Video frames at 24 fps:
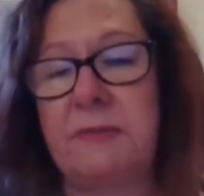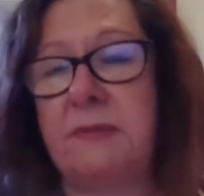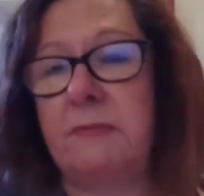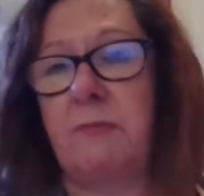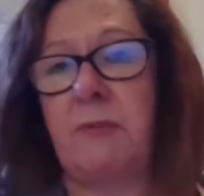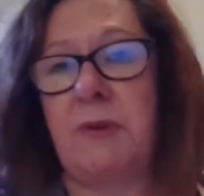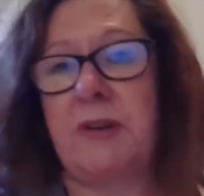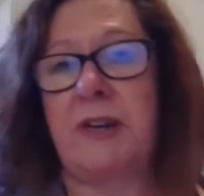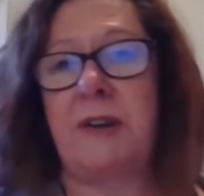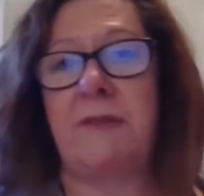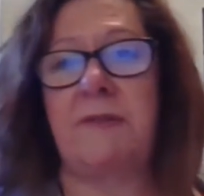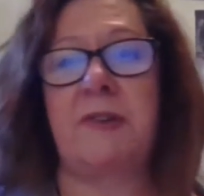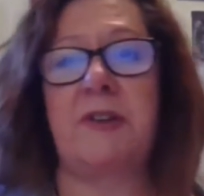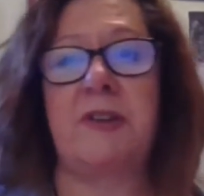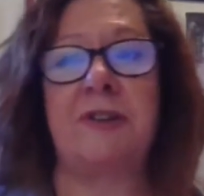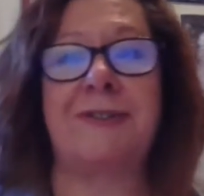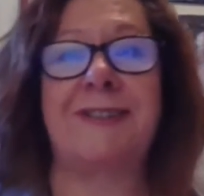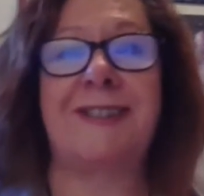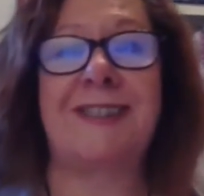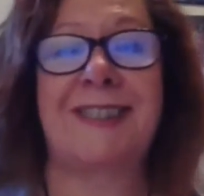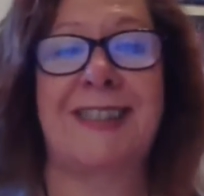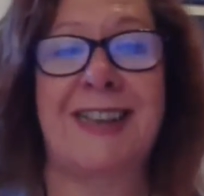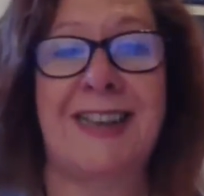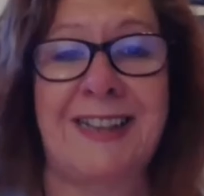whatever
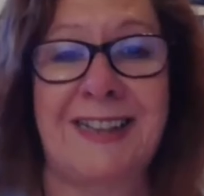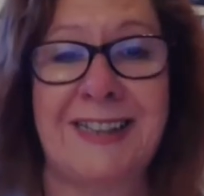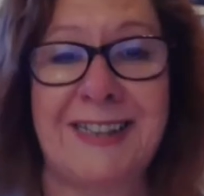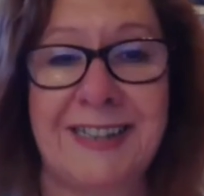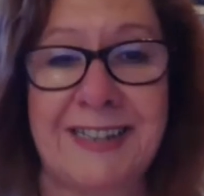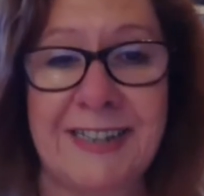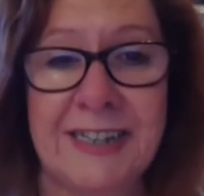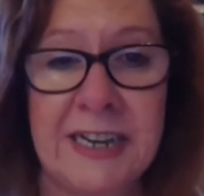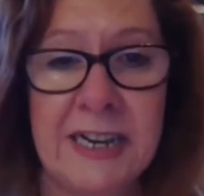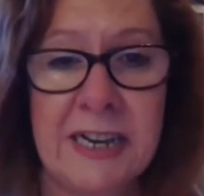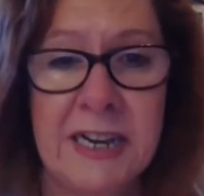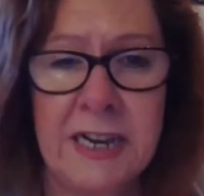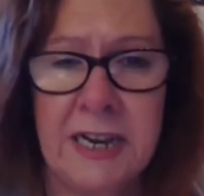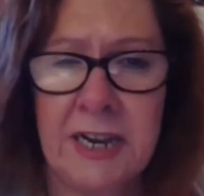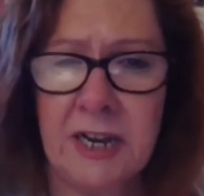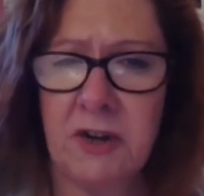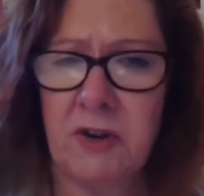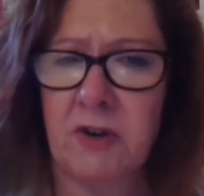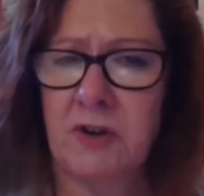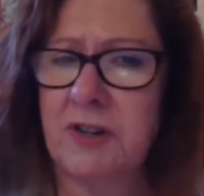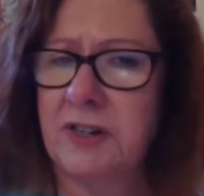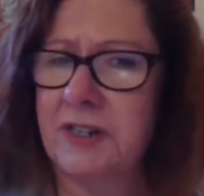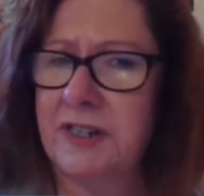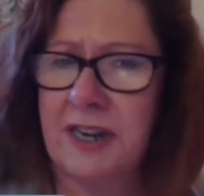you're selling in
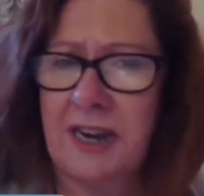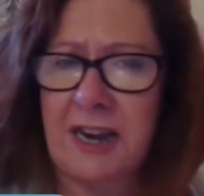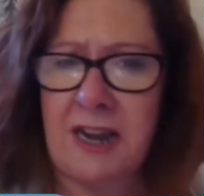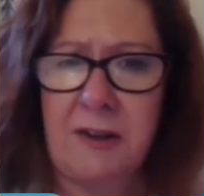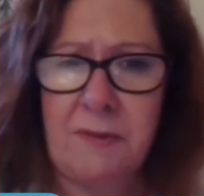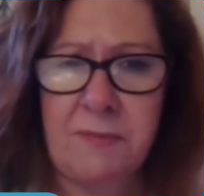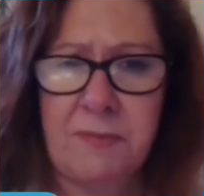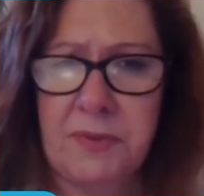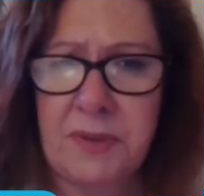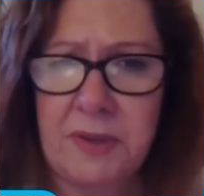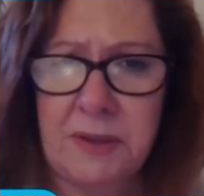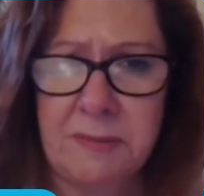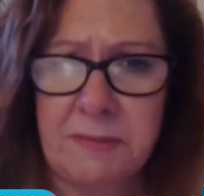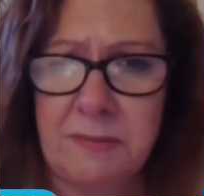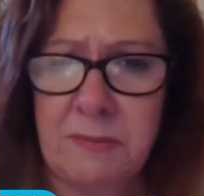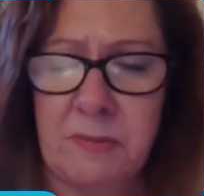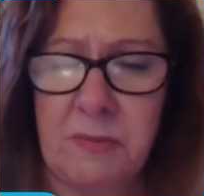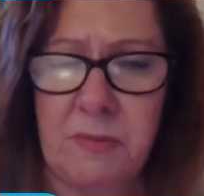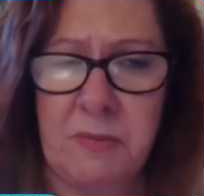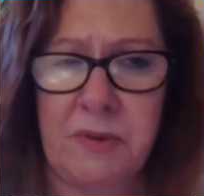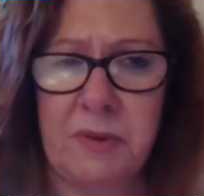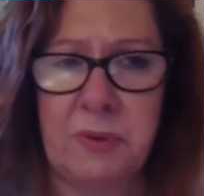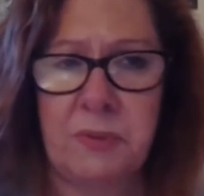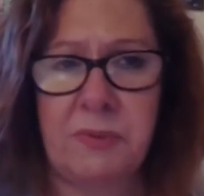order to help
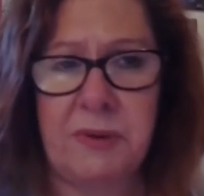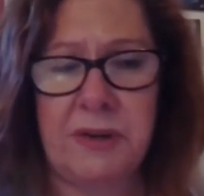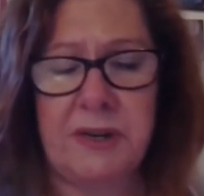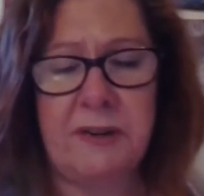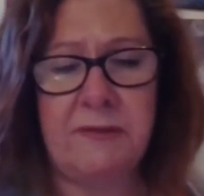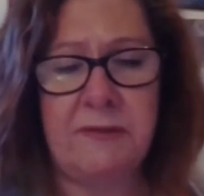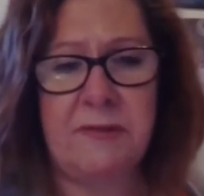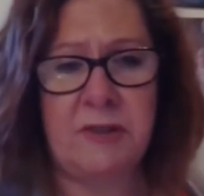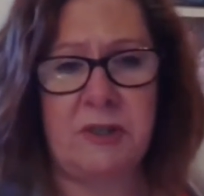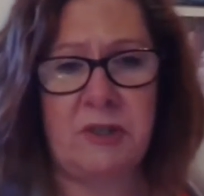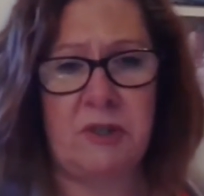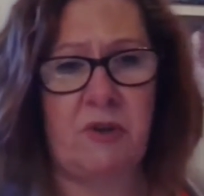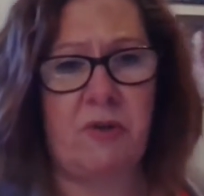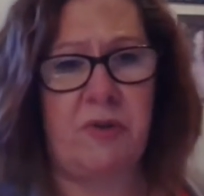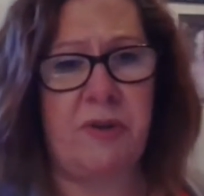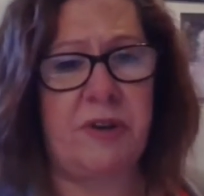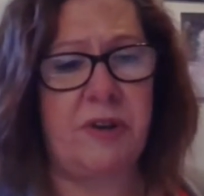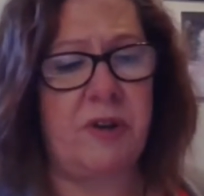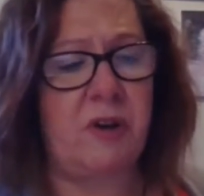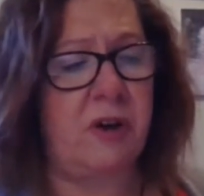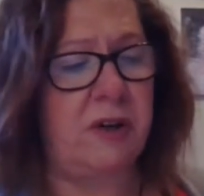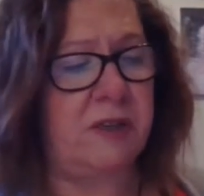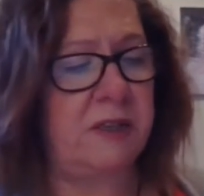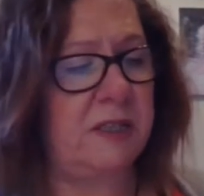them with whatever's
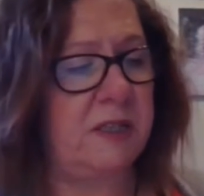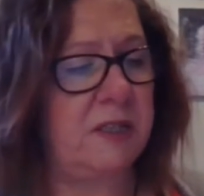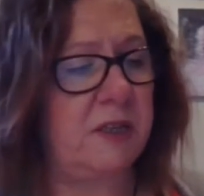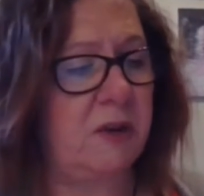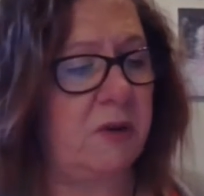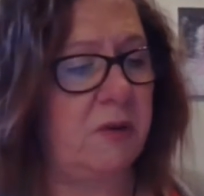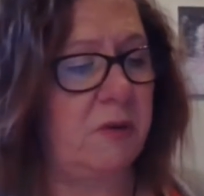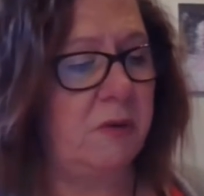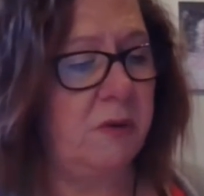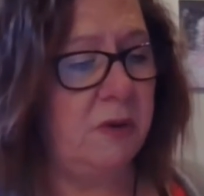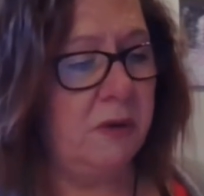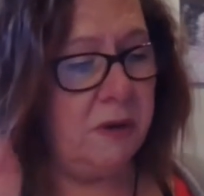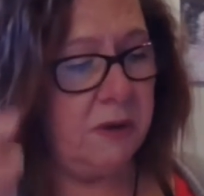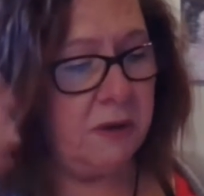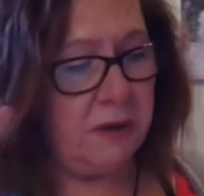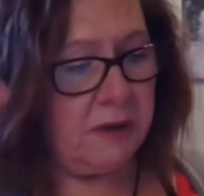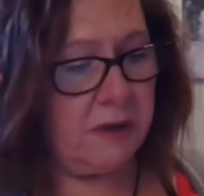going on. So